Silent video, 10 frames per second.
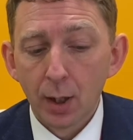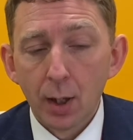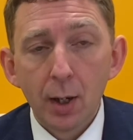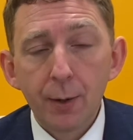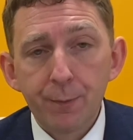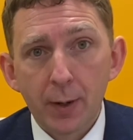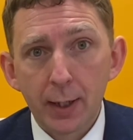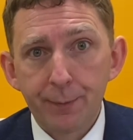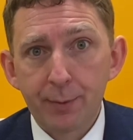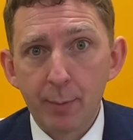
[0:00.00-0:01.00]
And finally
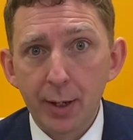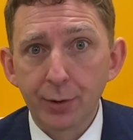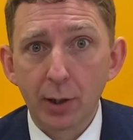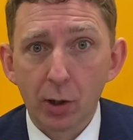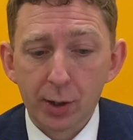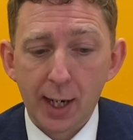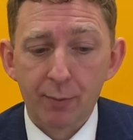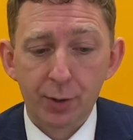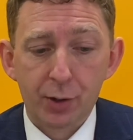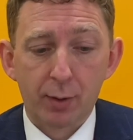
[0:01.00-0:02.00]
from me on the lockdown
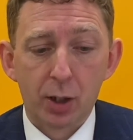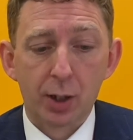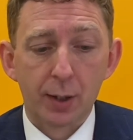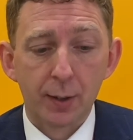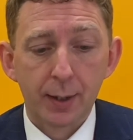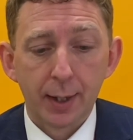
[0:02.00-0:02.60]
restrictions.